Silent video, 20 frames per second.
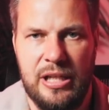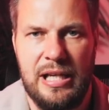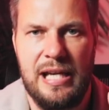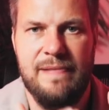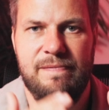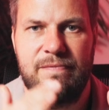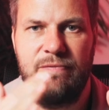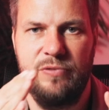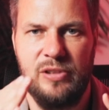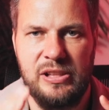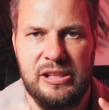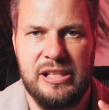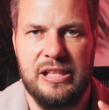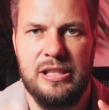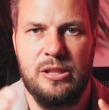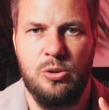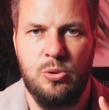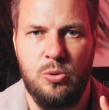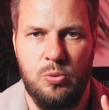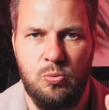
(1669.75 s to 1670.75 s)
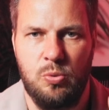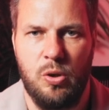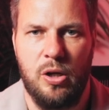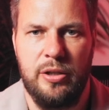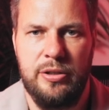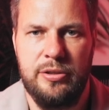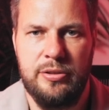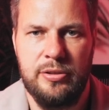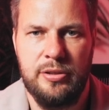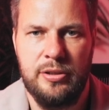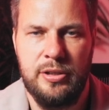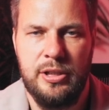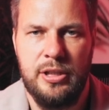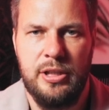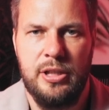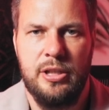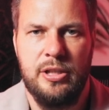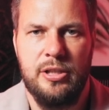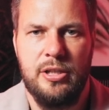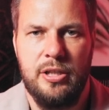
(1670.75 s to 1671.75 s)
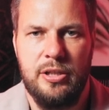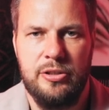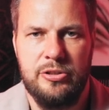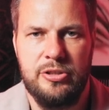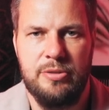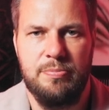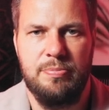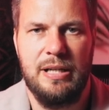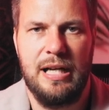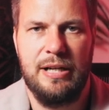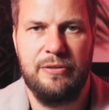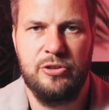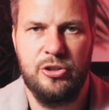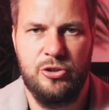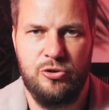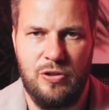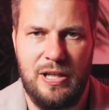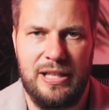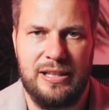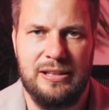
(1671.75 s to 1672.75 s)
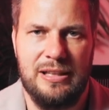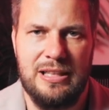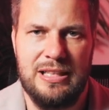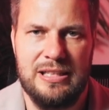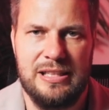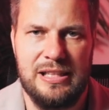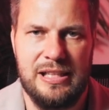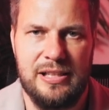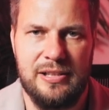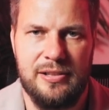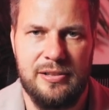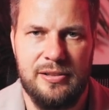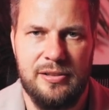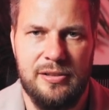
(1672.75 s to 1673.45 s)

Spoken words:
and every single one to be able to drag leads in.